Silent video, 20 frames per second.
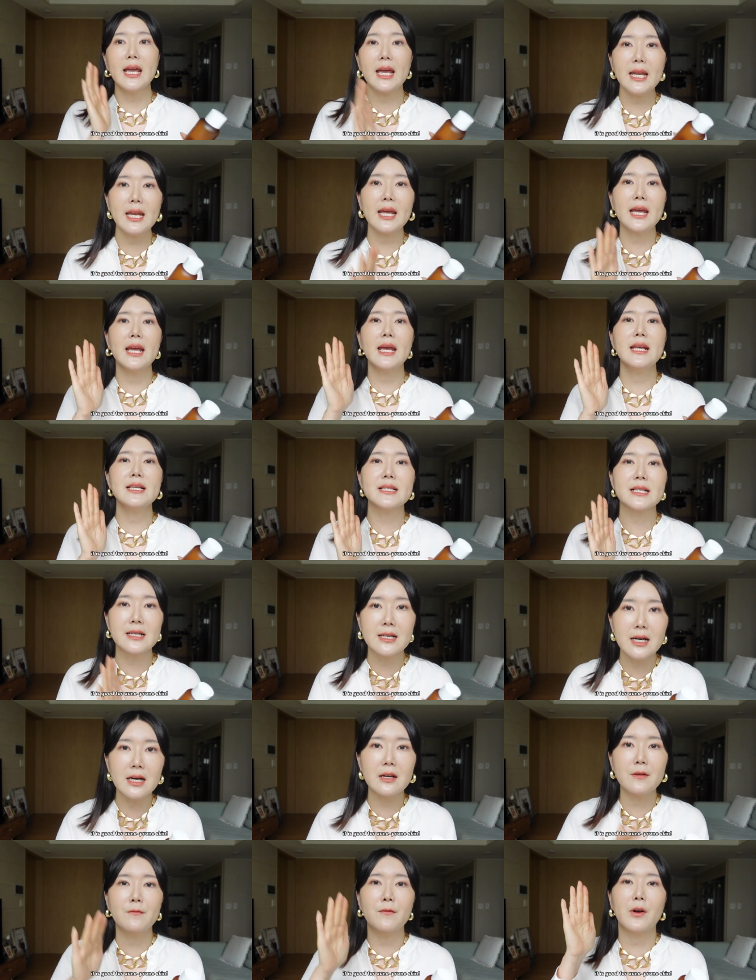It is
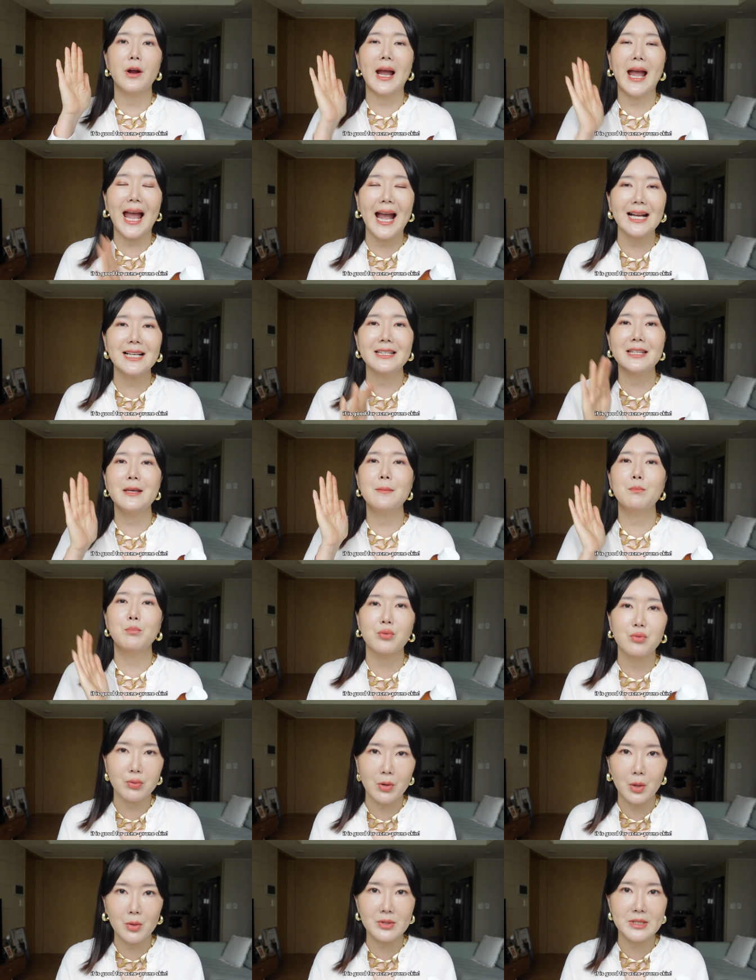good for acne
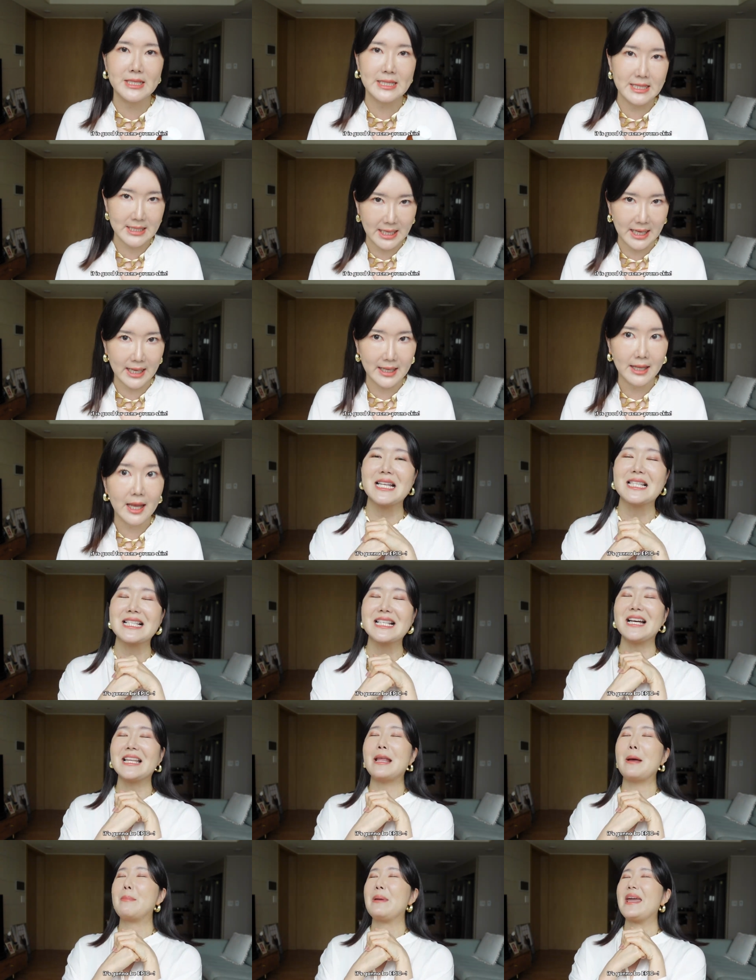prone skin. It's
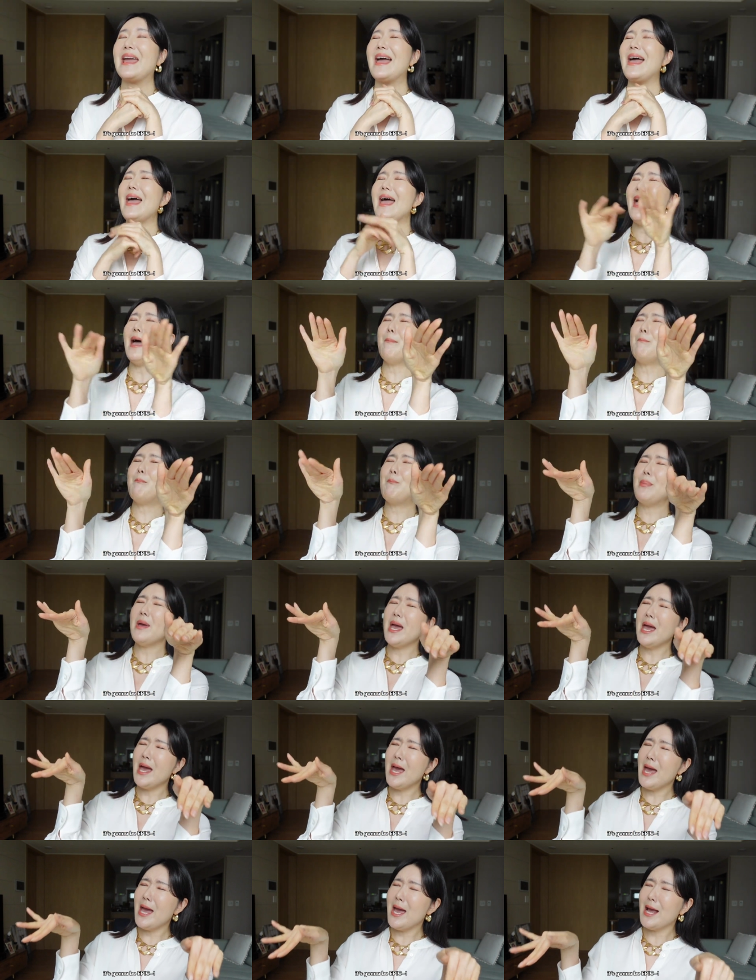gonna be
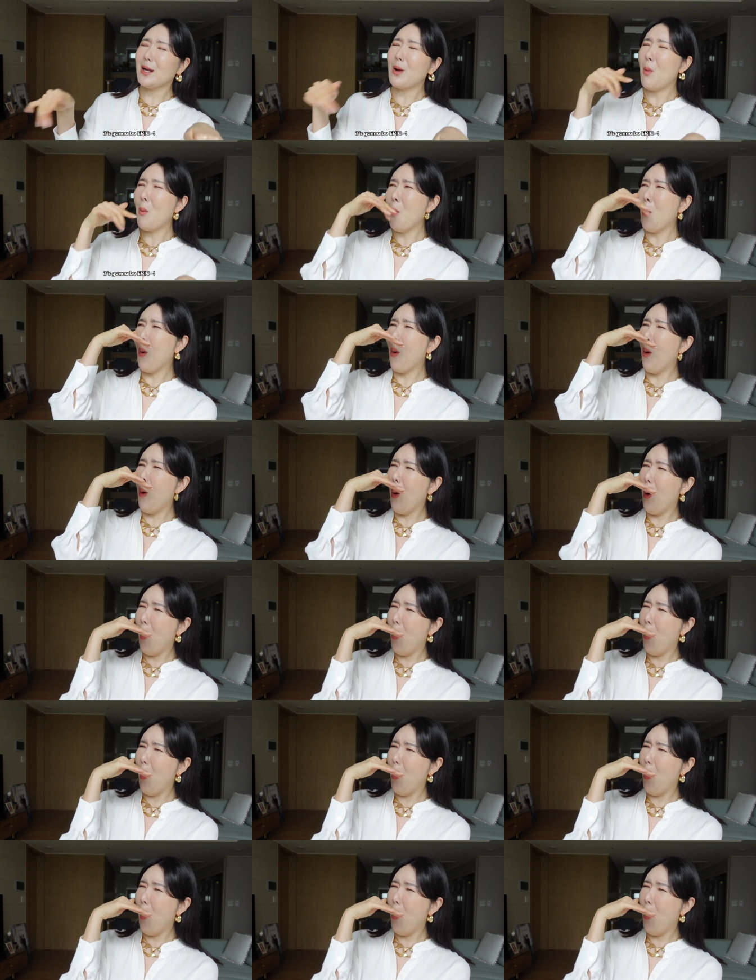epic! Woo!